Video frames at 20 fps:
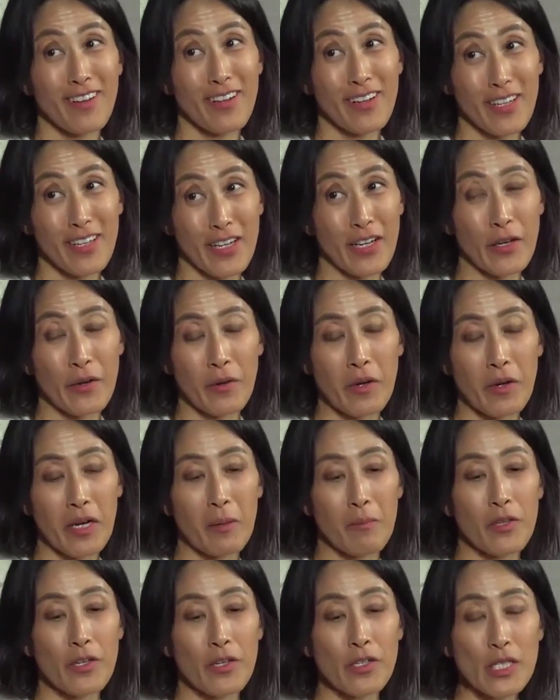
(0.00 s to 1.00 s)
Yeah. You know,
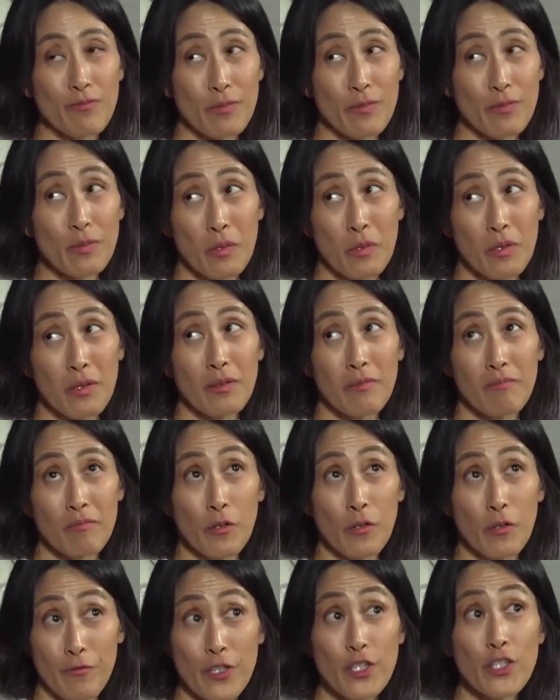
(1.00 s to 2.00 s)
um, there's
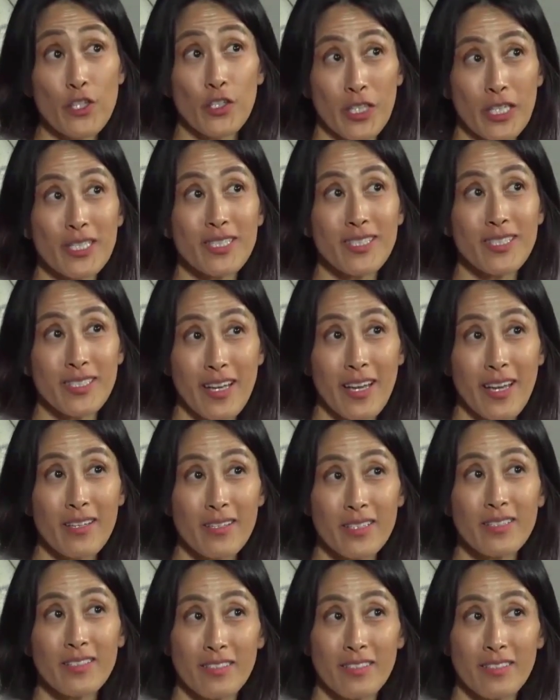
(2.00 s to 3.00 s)
officially
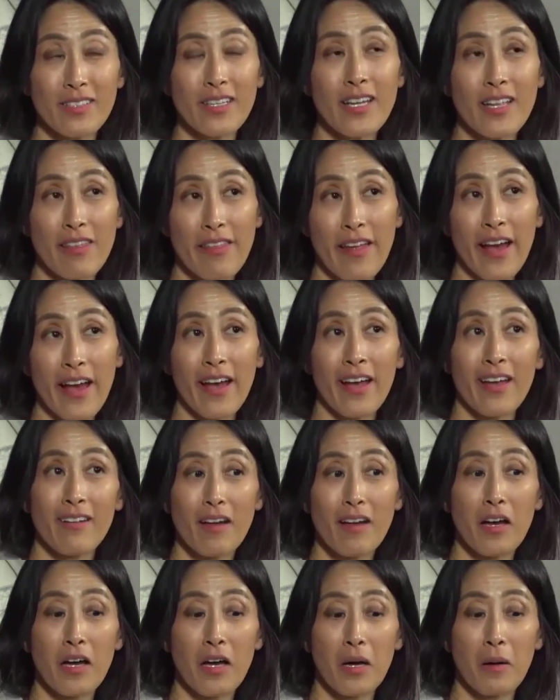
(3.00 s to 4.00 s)
stay, still in
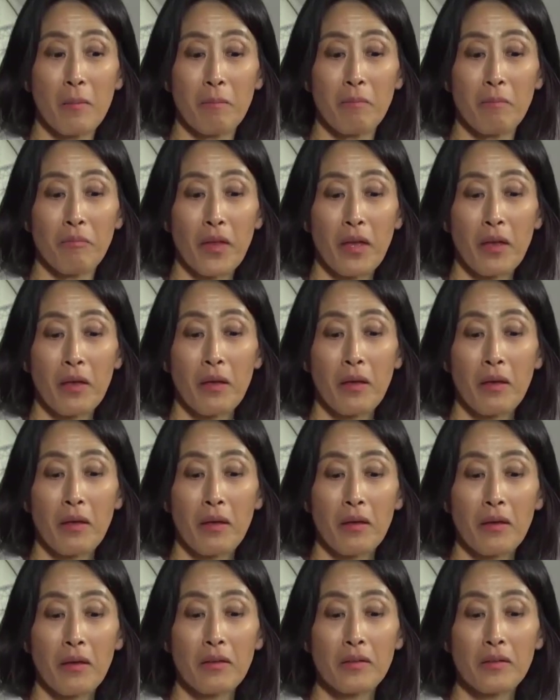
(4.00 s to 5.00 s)
that um,
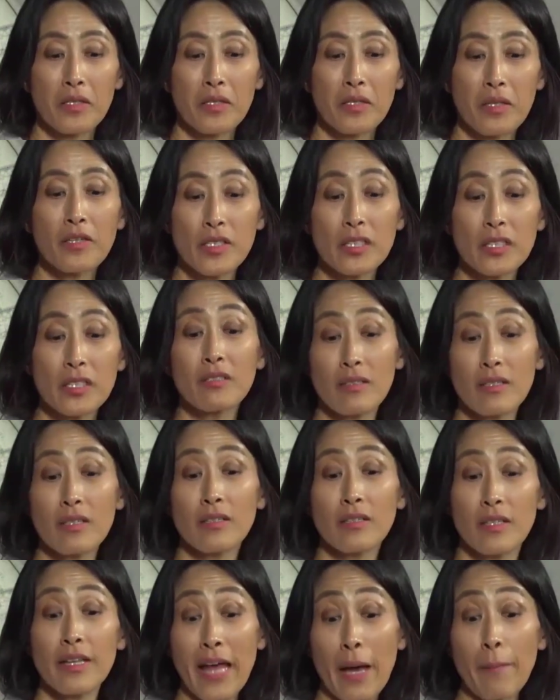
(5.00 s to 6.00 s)
there's
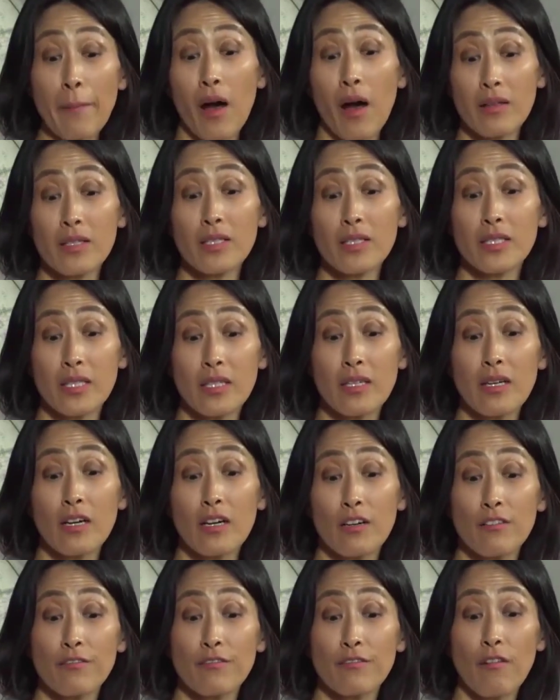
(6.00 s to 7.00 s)
still uh, that, that
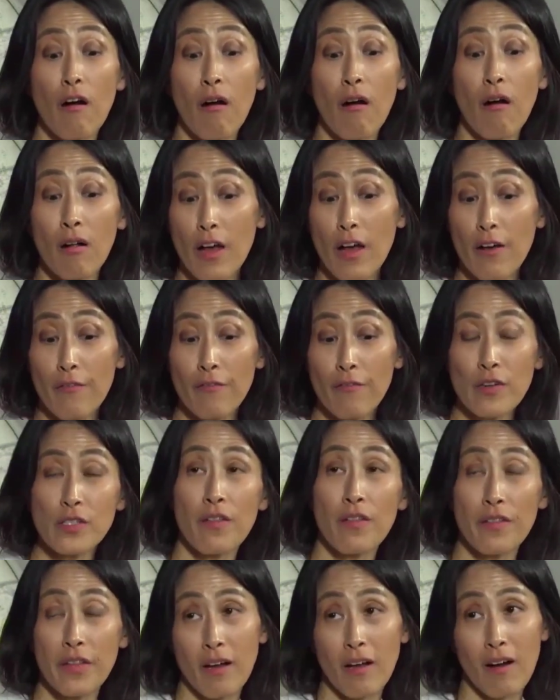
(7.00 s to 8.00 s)
policy of all
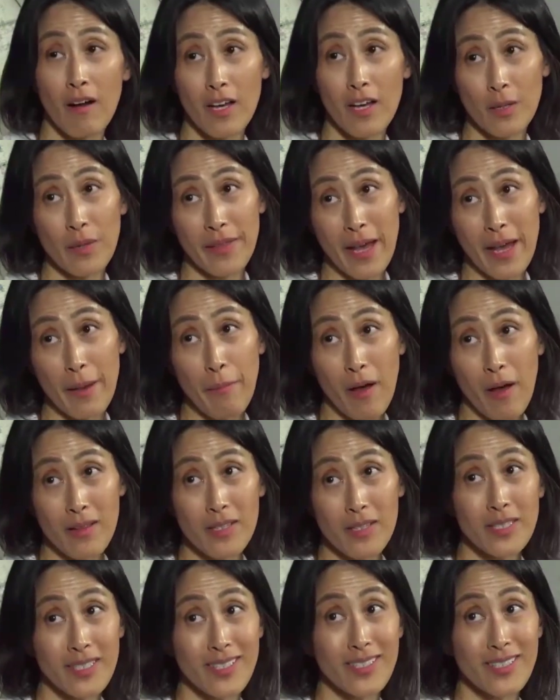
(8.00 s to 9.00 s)
efforts on the economy. That
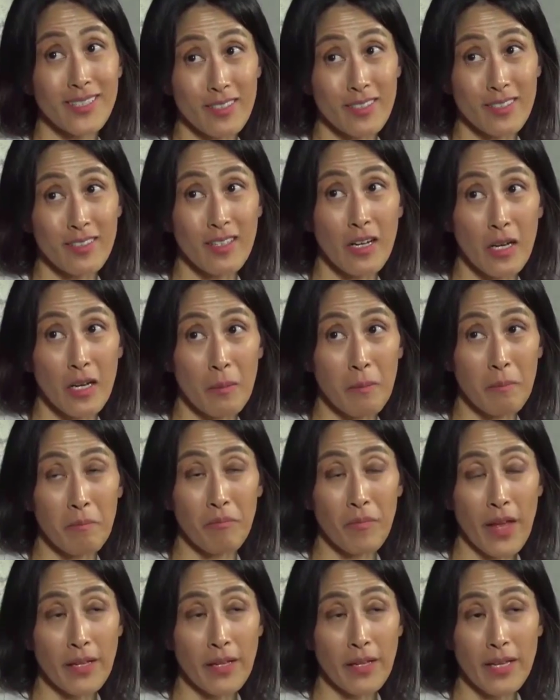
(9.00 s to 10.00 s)
policy is still
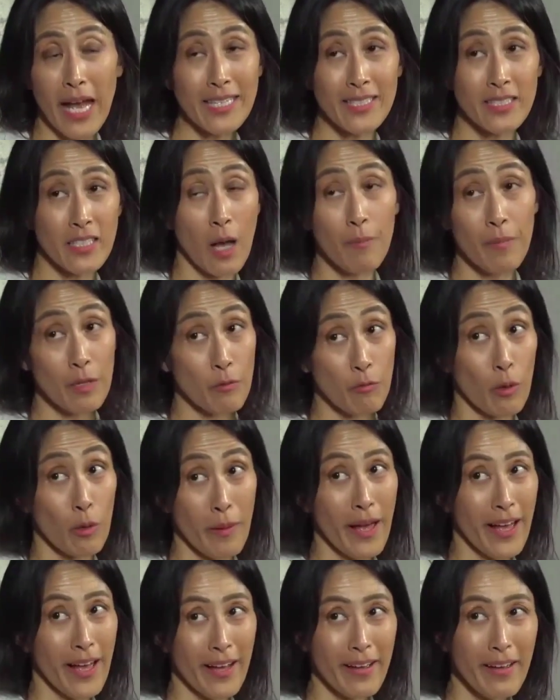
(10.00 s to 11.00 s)
um, has not been
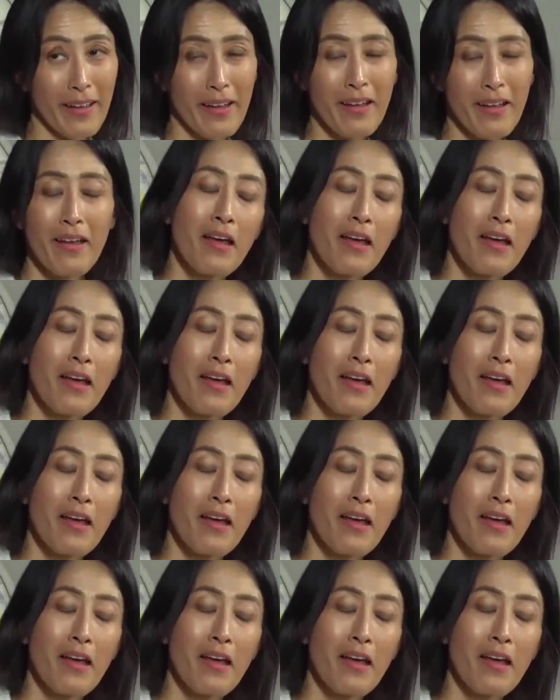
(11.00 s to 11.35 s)
rolled back.